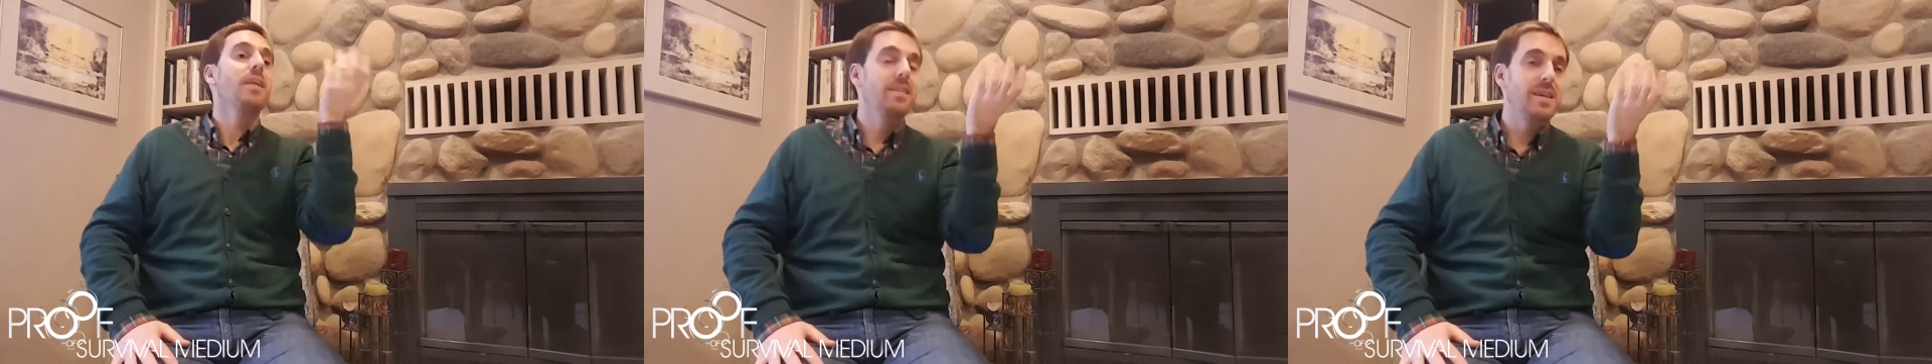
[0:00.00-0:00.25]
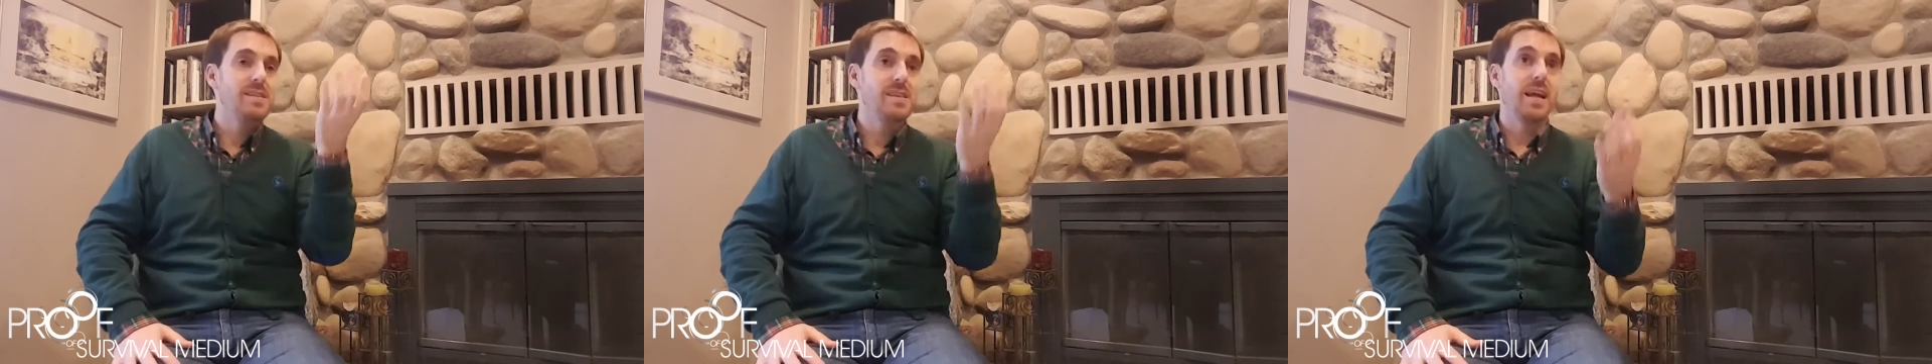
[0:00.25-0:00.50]

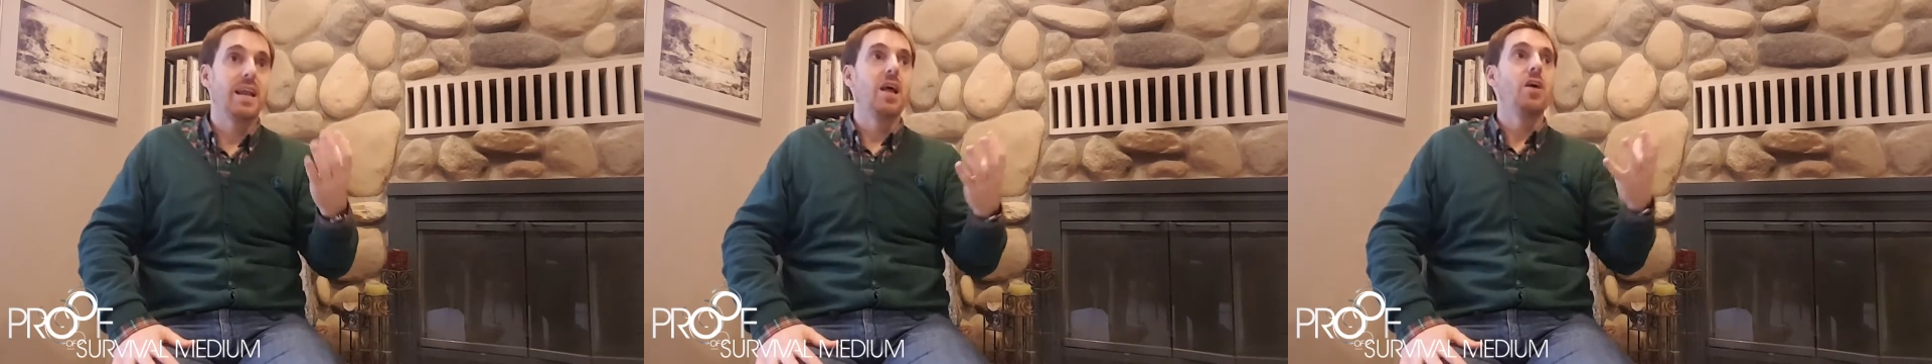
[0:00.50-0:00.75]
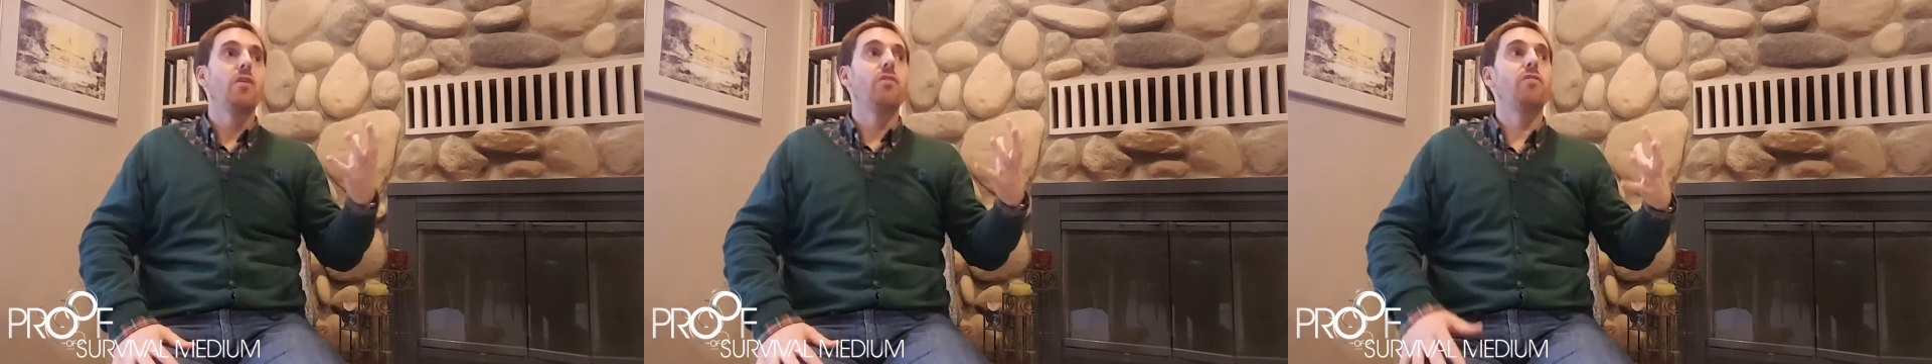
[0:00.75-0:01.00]
That's it.
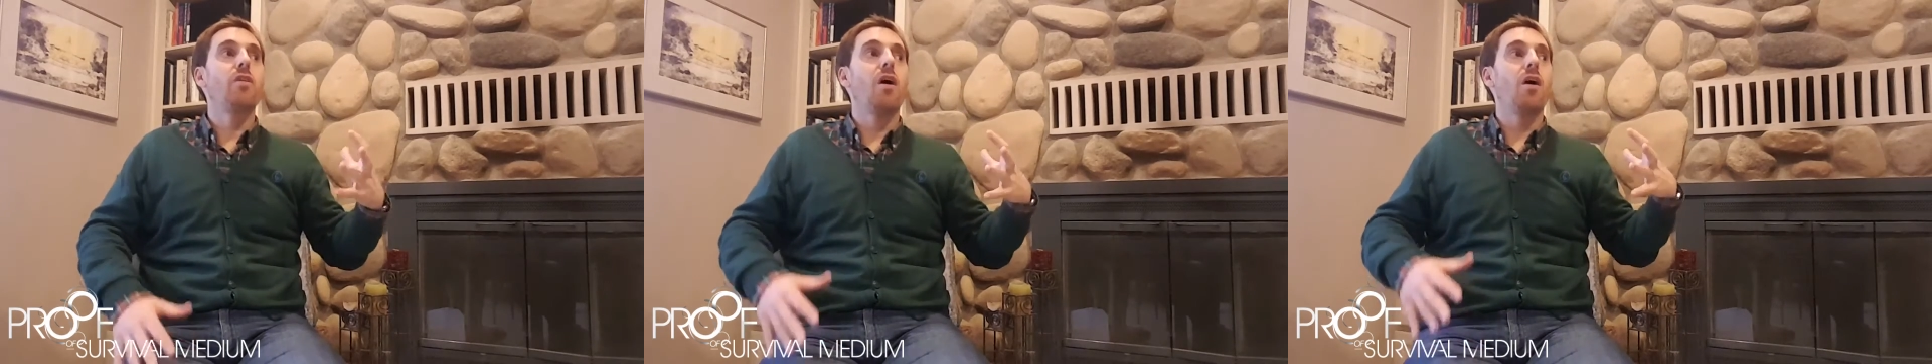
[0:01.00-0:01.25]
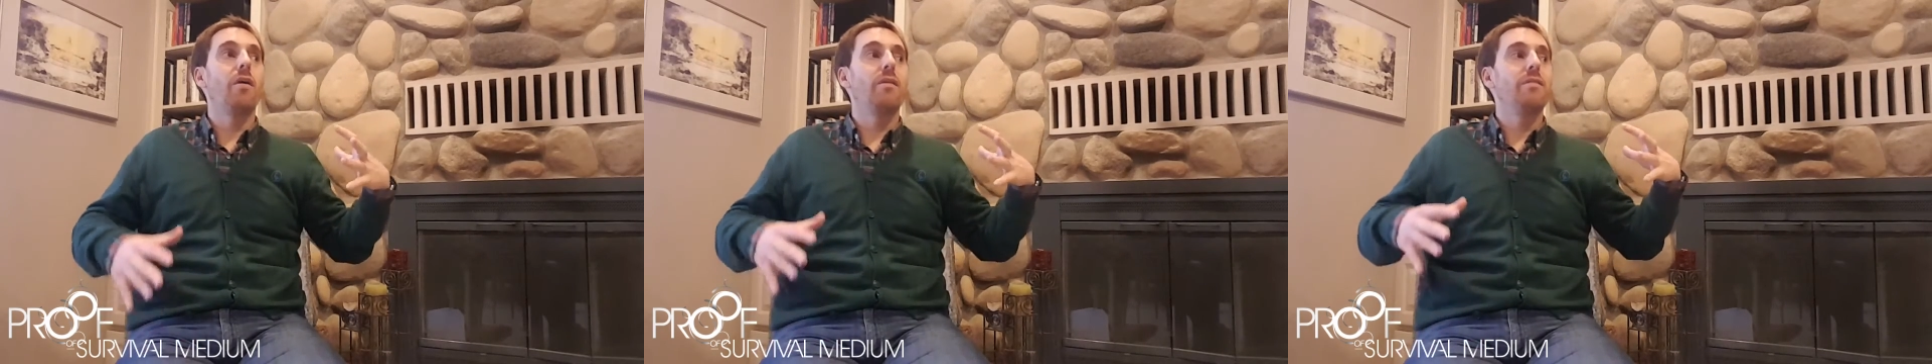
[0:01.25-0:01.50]

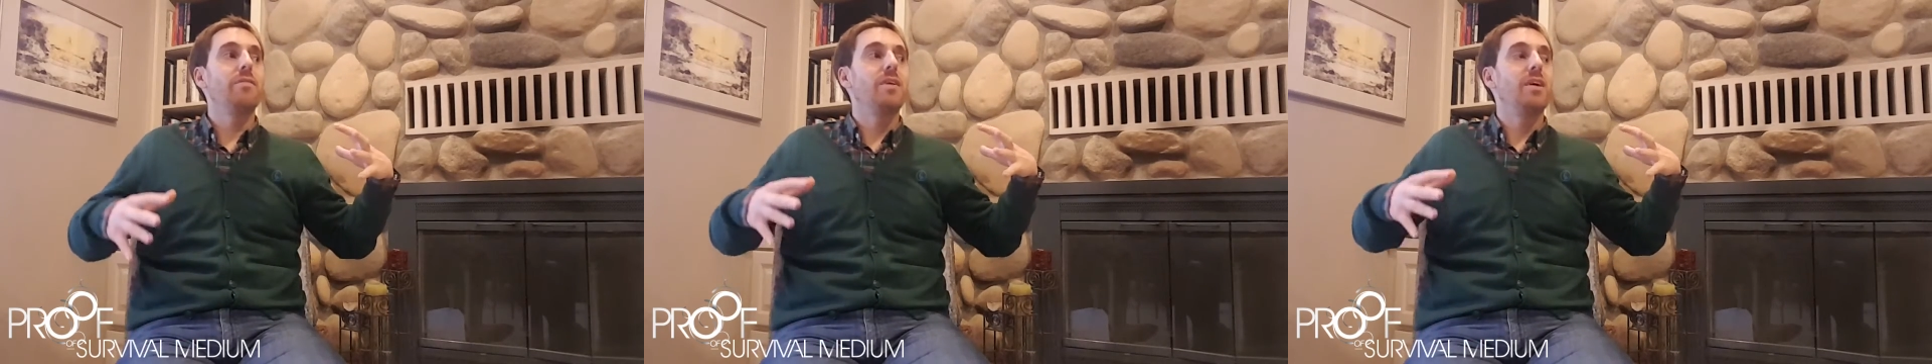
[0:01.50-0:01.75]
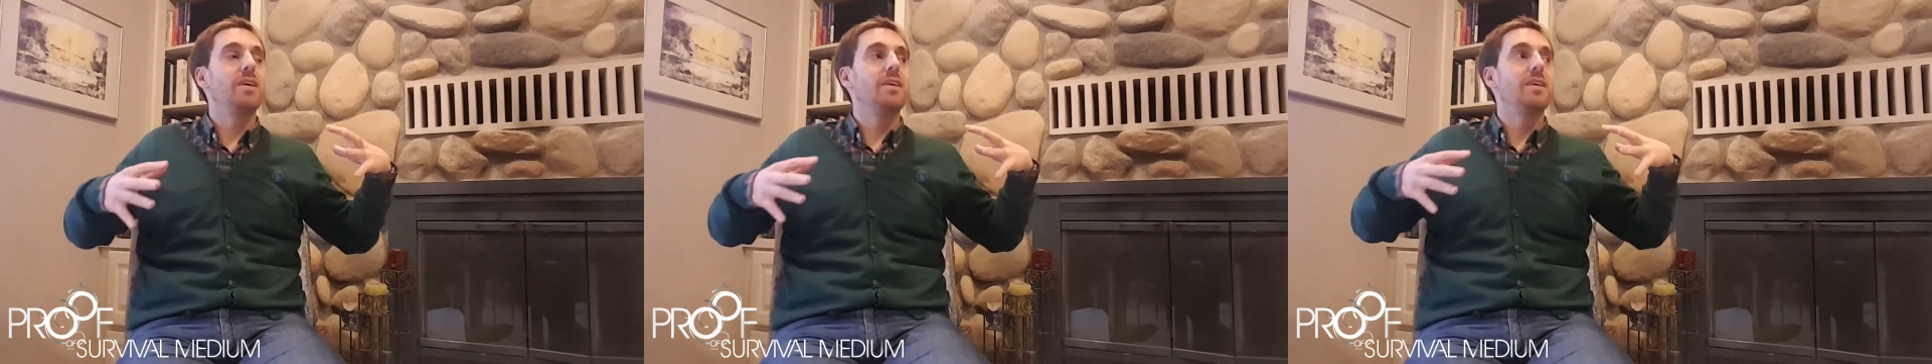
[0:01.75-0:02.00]
So
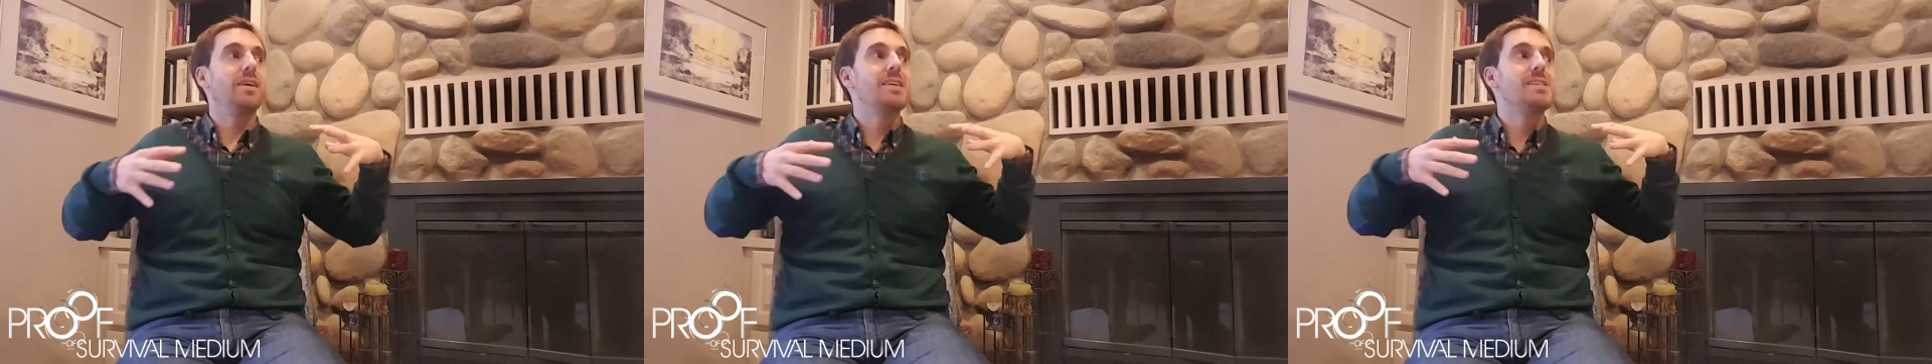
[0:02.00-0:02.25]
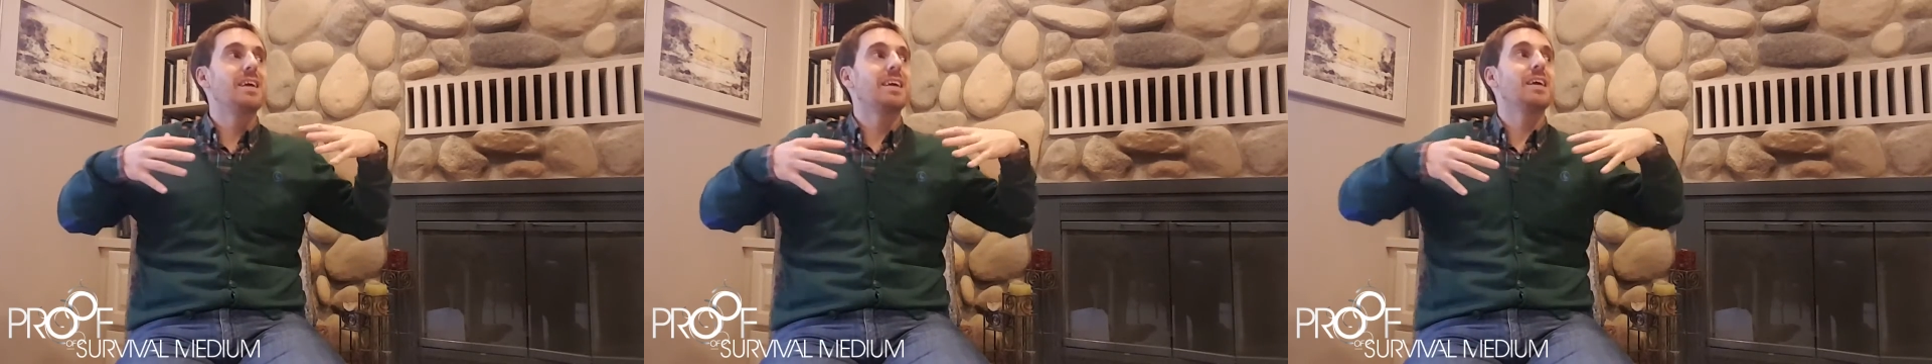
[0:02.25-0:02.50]

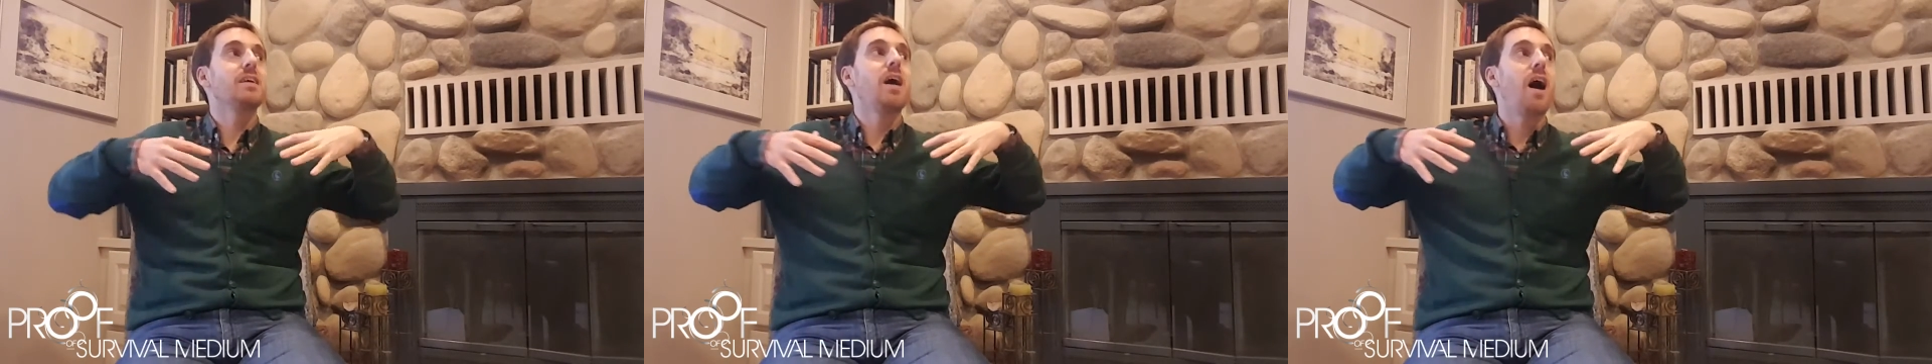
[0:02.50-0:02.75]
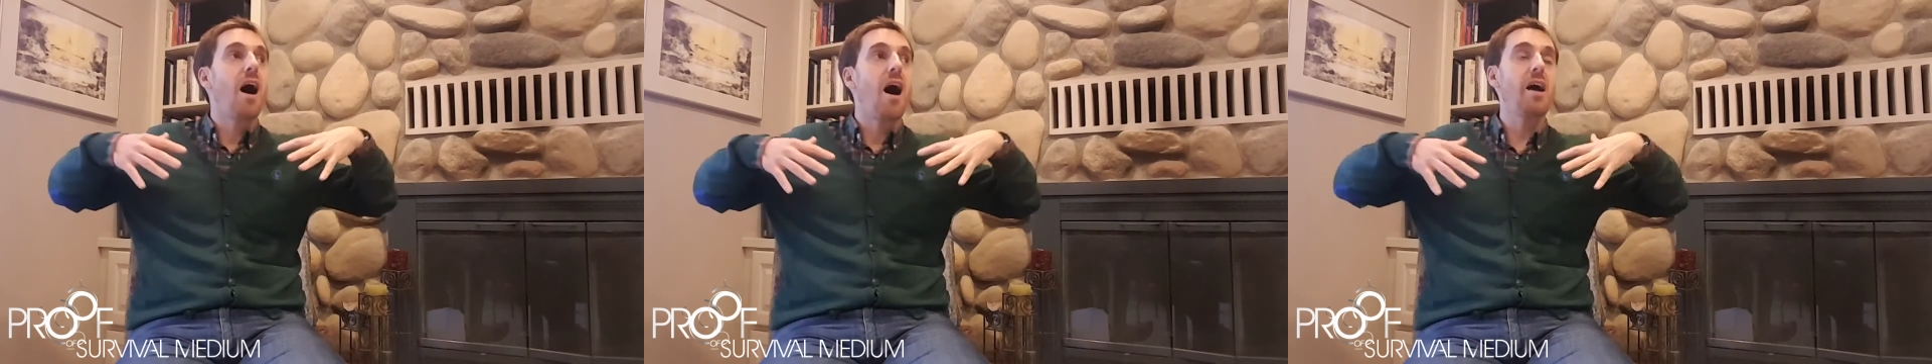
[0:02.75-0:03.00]
it's like a
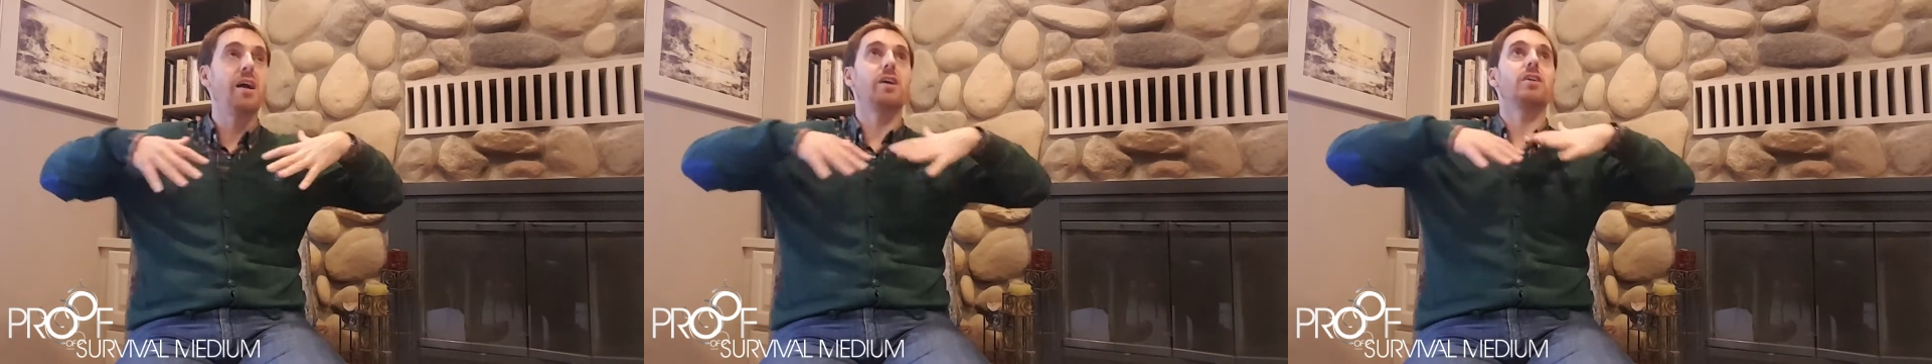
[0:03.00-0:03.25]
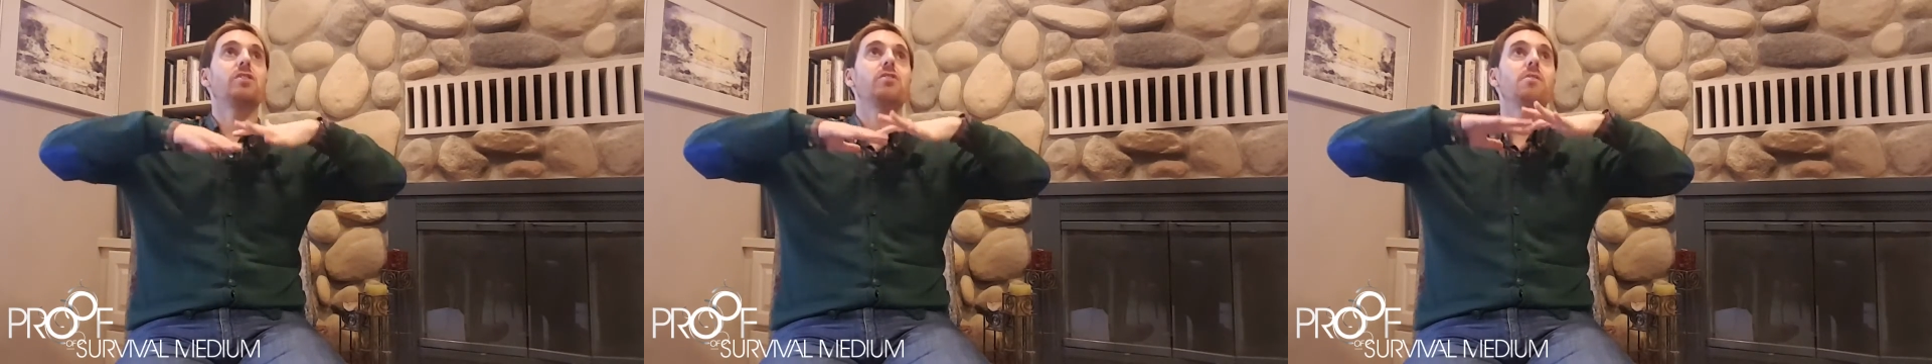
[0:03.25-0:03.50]

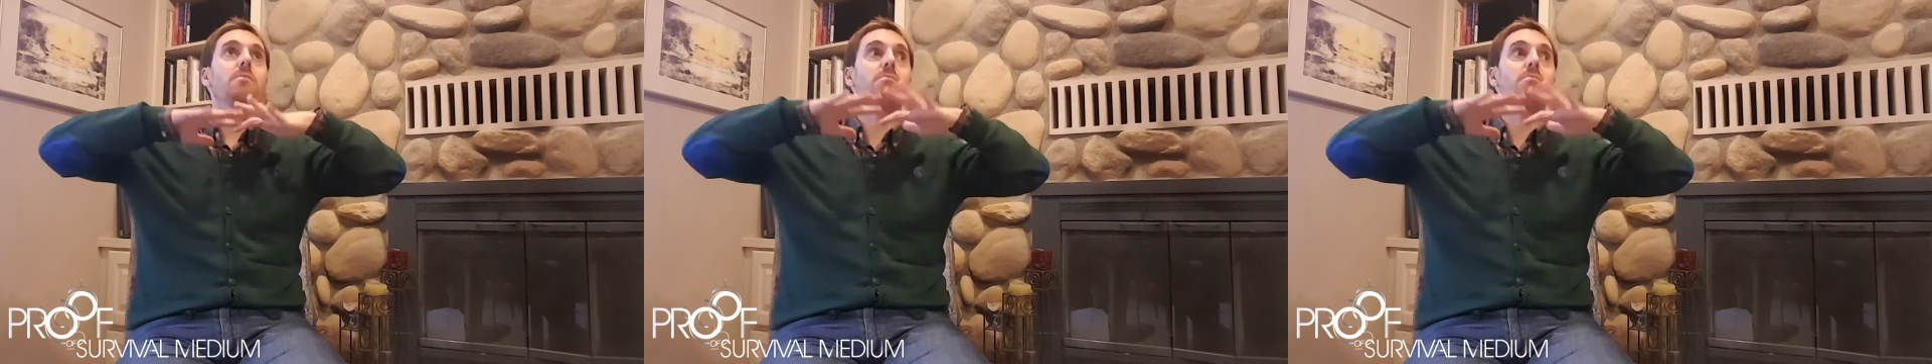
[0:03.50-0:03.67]
higher